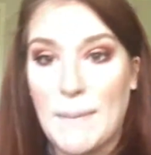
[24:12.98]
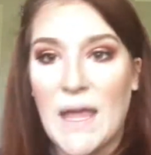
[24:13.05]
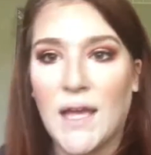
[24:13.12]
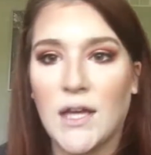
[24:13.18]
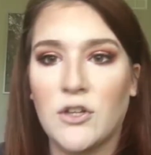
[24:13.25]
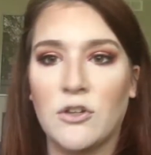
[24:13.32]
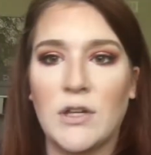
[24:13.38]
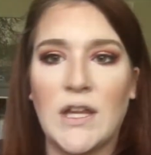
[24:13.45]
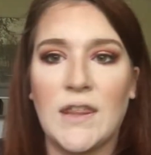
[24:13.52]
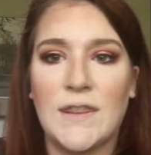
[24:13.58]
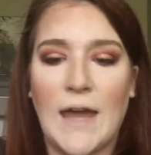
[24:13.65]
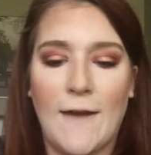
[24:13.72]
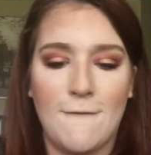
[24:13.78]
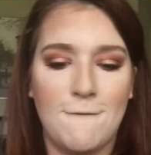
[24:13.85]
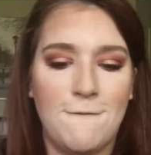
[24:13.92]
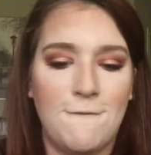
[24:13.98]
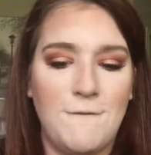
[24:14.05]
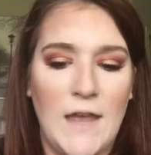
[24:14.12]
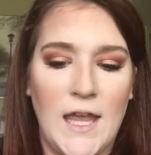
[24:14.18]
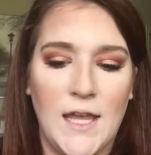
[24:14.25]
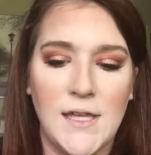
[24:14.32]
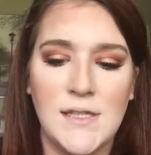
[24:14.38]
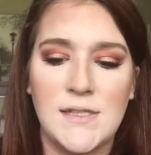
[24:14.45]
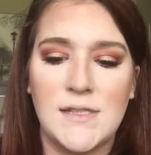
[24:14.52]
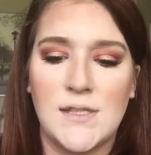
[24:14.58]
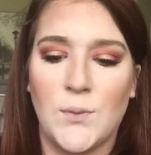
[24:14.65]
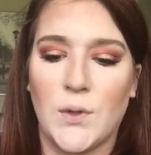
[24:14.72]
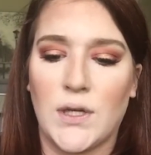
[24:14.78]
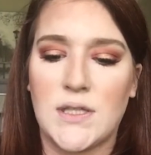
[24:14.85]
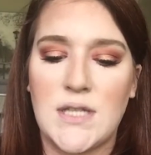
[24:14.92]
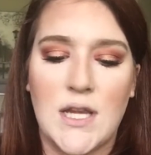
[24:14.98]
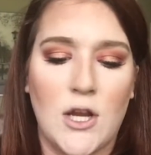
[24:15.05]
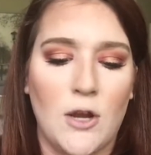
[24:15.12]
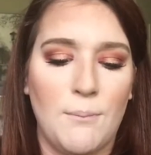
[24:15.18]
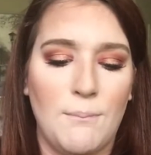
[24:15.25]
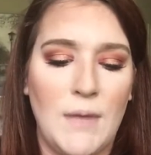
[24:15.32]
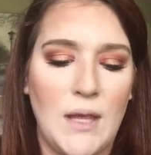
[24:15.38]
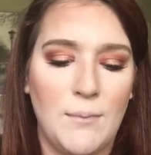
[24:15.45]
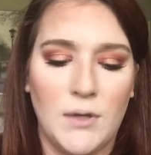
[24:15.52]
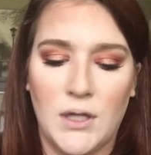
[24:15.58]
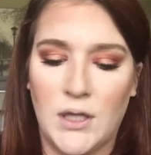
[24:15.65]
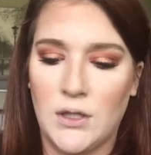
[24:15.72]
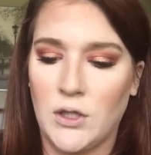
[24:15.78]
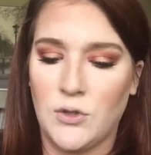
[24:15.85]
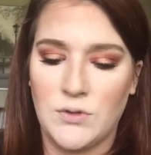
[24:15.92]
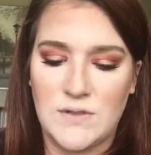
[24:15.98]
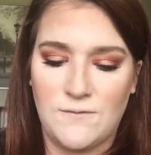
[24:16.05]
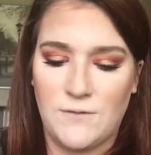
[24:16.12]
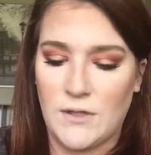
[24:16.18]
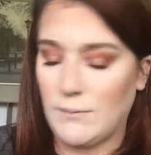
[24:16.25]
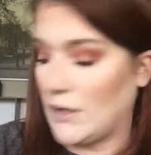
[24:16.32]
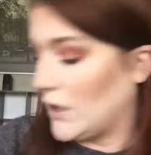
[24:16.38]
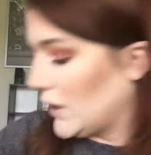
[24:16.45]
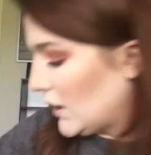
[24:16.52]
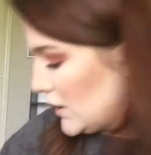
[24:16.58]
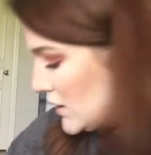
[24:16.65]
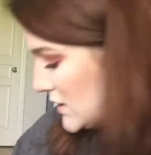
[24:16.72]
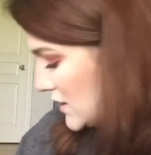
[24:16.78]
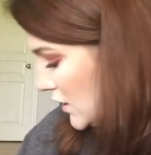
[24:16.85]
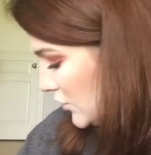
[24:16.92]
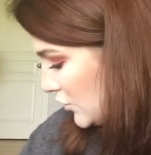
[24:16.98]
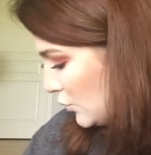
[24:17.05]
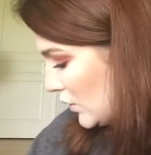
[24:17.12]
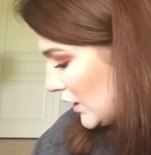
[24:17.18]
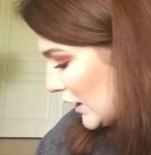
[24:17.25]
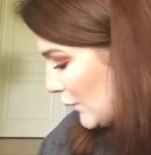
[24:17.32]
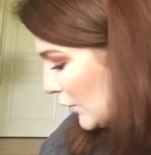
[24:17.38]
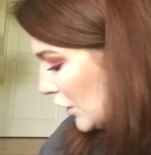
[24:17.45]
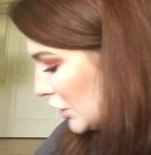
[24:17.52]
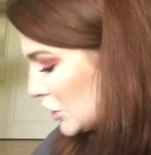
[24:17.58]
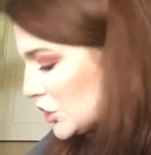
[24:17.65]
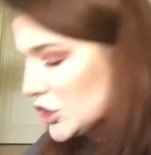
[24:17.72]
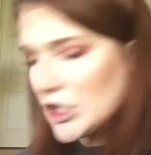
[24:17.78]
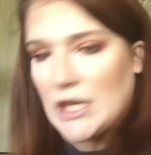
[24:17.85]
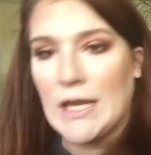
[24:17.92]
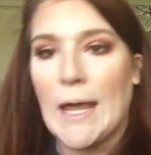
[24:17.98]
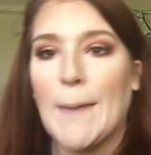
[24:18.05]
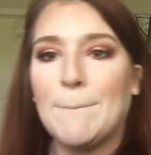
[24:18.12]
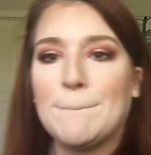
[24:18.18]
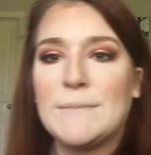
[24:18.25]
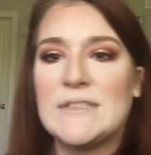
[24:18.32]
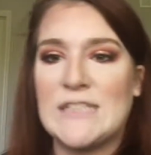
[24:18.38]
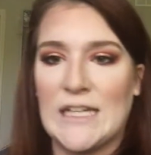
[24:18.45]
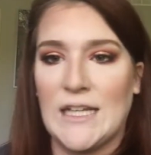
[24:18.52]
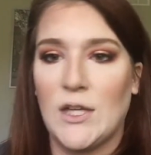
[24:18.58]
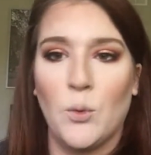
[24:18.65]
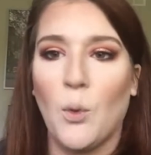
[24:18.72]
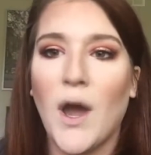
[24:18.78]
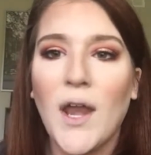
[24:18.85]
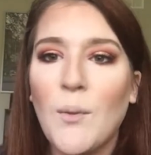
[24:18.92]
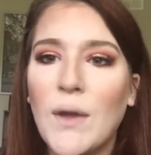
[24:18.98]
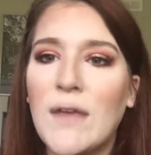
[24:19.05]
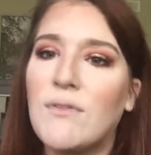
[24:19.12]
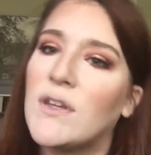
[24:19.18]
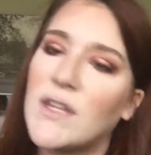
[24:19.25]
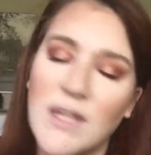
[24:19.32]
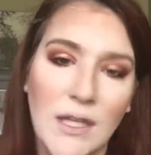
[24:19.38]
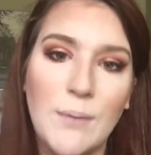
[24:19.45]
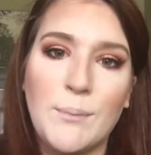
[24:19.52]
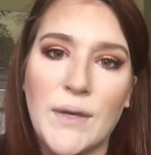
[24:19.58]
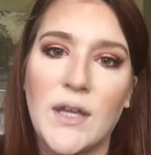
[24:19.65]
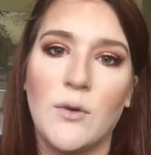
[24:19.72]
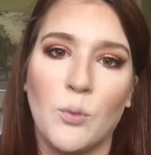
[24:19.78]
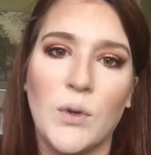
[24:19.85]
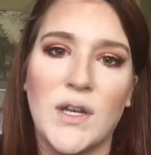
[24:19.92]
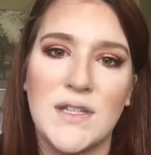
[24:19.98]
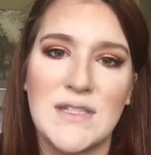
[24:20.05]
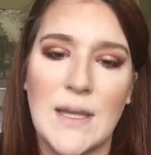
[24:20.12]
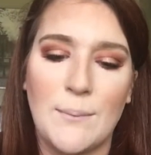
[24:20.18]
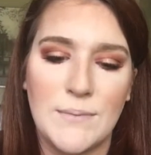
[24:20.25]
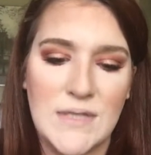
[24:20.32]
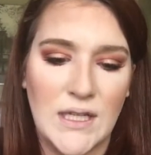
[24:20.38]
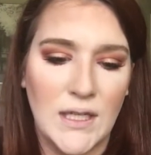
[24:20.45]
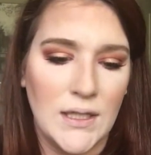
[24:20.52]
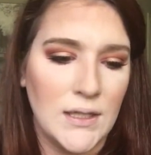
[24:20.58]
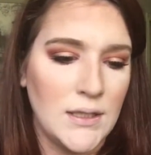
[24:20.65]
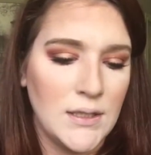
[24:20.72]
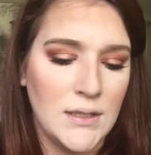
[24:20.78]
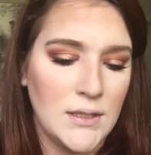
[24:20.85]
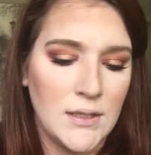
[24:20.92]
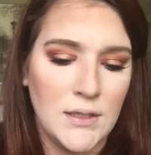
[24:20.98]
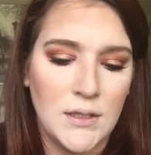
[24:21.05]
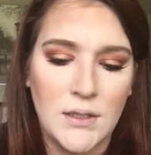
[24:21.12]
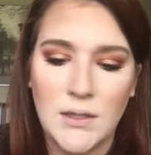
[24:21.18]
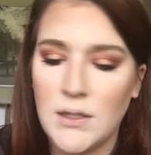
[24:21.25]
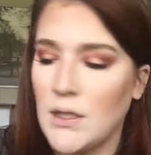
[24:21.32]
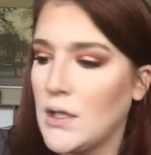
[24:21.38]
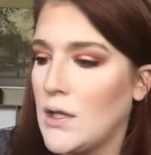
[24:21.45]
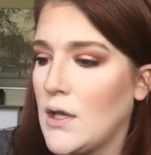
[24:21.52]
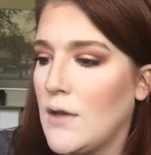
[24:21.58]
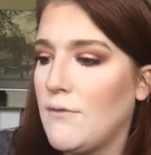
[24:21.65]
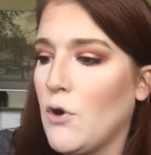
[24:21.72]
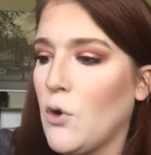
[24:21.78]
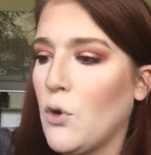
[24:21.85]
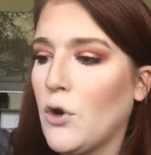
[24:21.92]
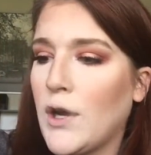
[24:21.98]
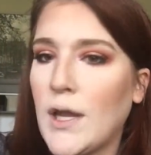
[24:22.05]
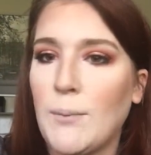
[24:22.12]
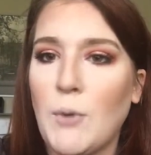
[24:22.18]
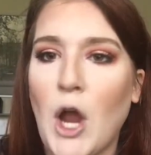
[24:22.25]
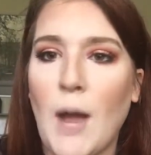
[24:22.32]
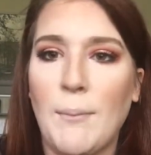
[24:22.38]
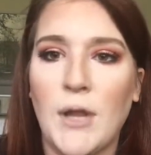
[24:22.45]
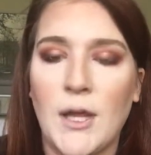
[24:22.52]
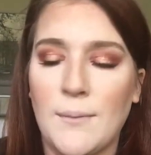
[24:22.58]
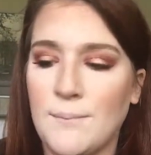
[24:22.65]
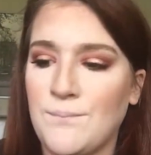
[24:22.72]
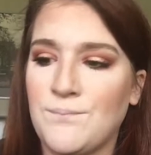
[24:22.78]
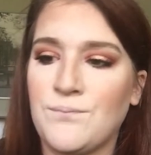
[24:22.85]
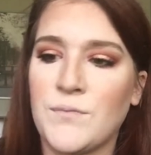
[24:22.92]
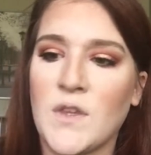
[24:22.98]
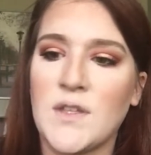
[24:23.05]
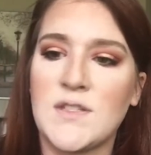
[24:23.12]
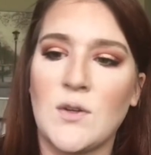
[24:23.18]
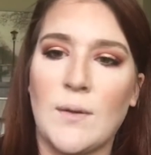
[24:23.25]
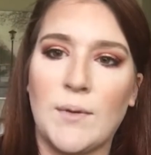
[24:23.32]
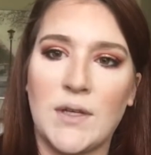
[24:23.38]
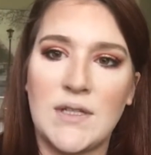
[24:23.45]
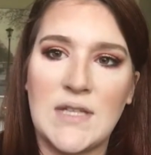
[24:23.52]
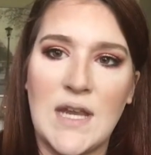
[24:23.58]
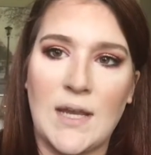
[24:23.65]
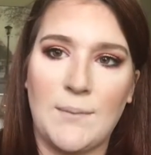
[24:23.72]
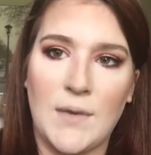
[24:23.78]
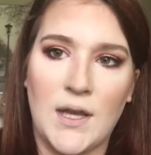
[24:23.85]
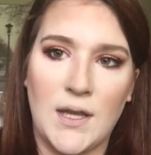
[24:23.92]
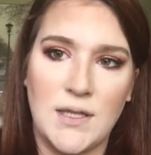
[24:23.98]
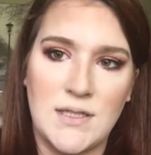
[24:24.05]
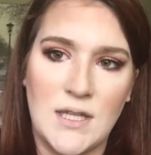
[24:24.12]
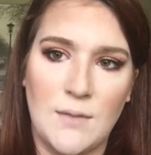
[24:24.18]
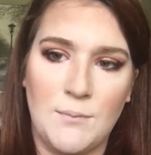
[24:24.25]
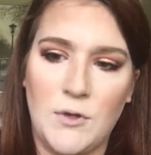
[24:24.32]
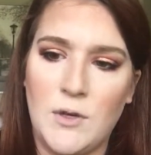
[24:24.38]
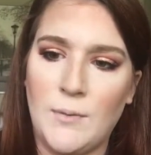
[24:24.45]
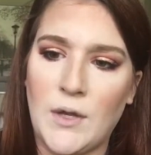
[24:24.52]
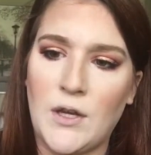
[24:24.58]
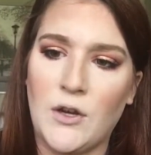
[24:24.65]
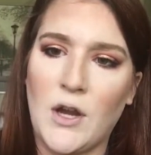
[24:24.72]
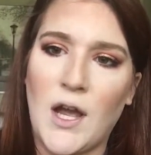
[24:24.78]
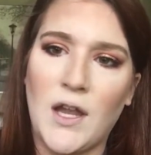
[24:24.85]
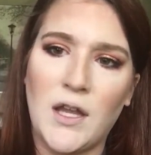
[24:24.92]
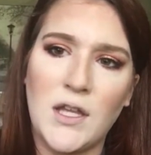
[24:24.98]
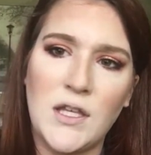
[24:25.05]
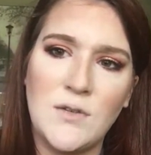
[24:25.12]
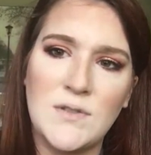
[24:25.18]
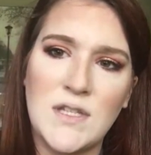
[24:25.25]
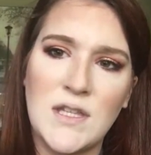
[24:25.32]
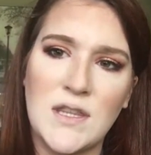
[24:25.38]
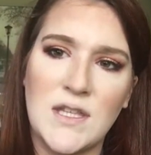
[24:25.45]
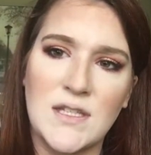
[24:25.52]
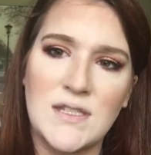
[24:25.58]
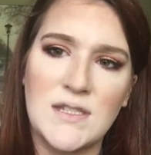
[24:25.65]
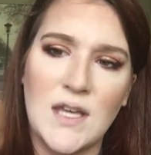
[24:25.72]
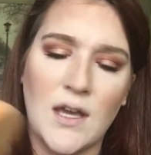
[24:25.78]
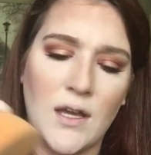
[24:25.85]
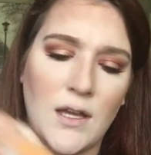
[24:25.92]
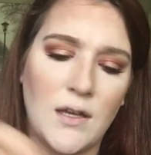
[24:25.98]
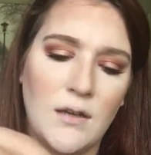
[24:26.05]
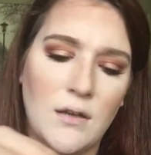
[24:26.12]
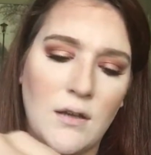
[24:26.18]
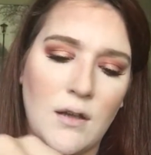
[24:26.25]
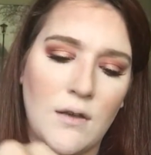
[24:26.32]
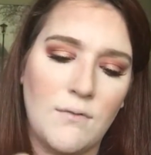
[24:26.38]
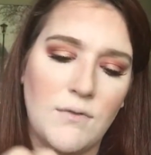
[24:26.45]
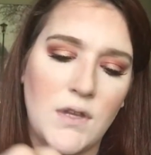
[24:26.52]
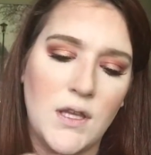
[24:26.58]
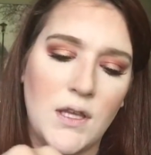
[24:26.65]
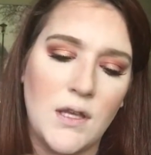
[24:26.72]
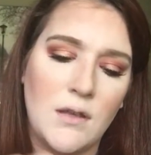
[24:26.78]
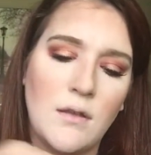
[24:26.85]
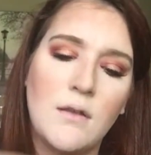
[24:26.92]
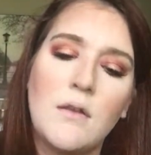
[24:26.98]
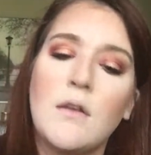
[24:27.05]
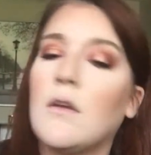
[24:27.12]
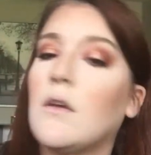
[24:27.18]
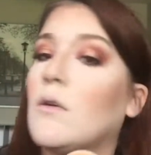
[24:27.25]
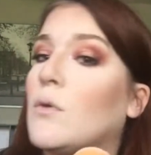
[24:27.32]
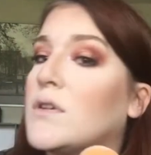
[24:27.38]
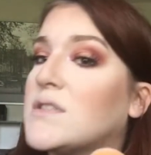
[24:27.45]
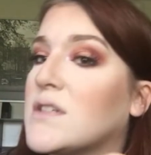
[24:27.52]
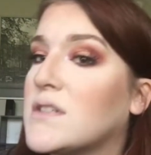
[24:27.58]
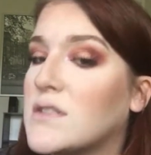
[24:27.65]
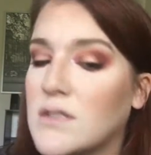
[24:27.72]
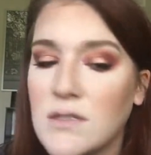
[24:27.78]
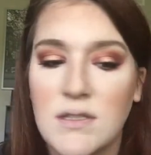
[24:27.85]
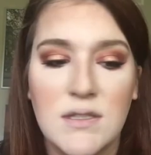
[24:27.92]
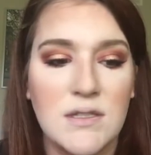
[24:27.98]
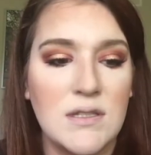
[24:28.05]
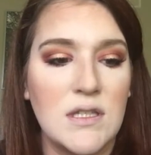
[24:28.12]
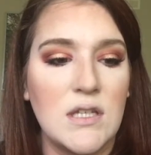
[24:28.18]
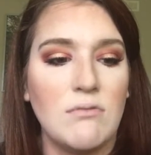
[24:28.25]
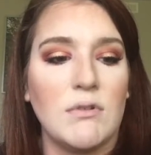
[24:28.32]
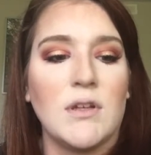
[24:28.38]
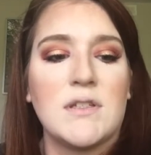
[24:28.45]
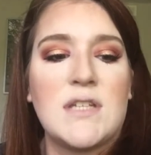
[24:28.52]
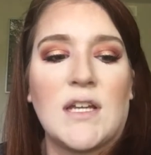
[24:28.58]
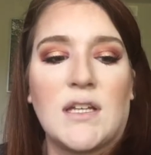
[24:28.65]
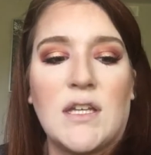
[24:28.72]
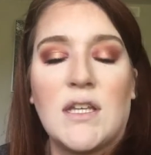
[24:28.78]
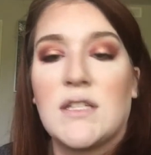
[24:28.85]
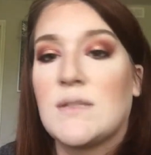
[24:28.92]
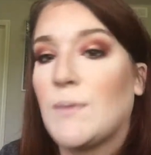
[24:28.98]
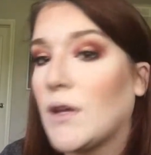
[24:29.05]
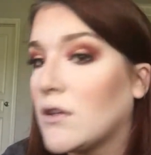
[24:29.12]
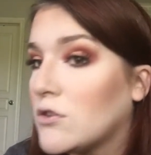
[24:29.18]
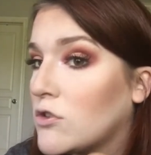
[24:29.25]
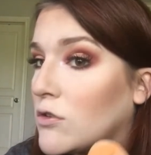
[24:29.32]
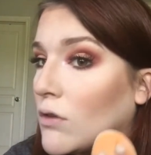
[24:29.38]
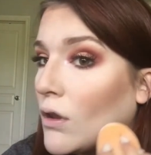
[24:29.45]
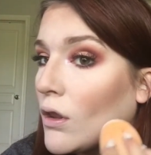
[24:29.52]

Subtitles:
bake underneath that face. So we're gonna take our Maybelline Loose Fit Me. That is not the one I want. She empty. Why do I even keep it when it's empty? The hoarding problem. So I'm gonna take my damp beauty blender. I like using this side of the, what is this? This is the Real Technique sponge.